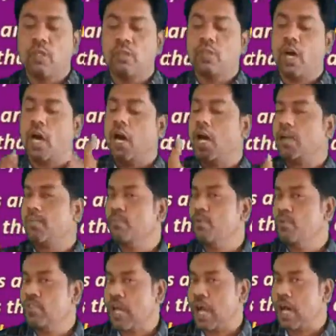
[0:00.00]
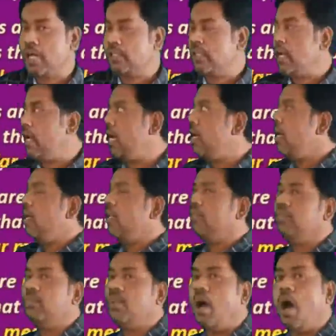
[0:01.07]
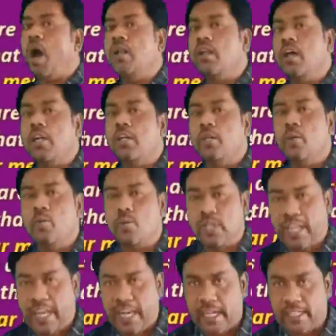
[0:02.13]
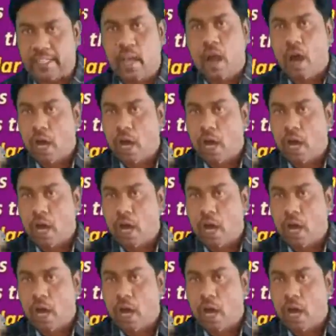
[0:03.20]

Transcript: The hormones are the non-nutrients.